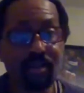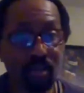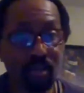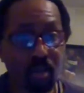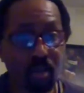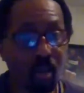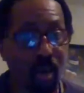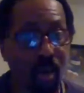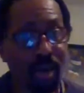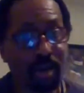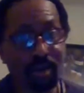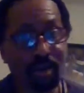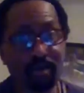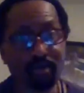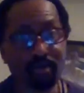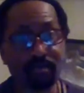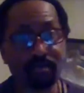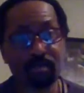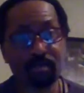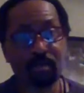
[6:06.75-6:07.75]
new wallet.
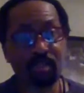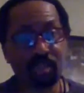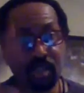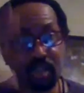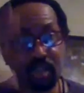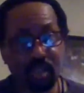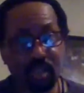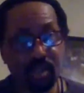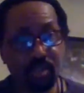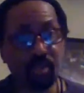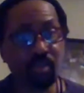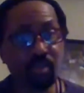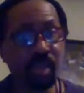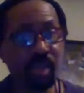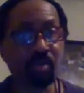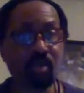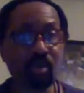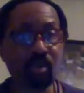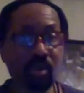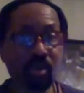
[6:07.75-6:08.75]
And she's in a new
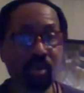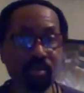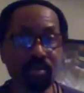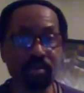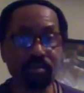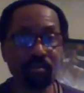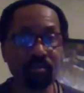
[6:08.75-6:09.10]
network.